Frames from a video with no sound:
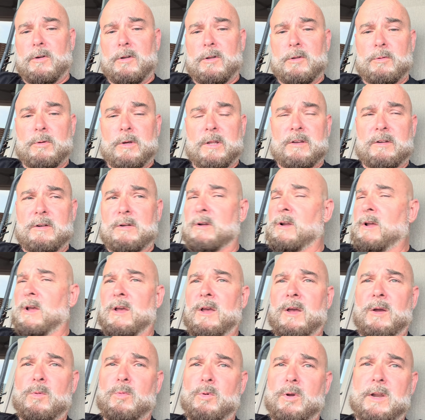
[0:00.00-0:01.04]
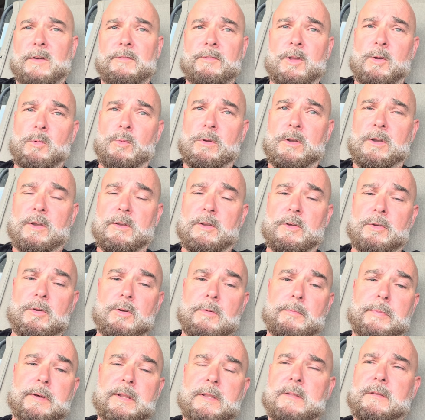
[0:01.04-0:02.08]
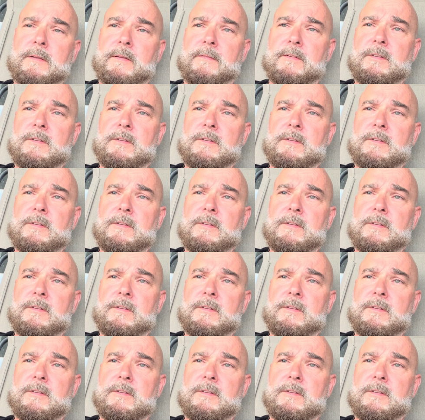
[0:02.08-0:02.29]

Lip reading: a little under, whatever you want to do. But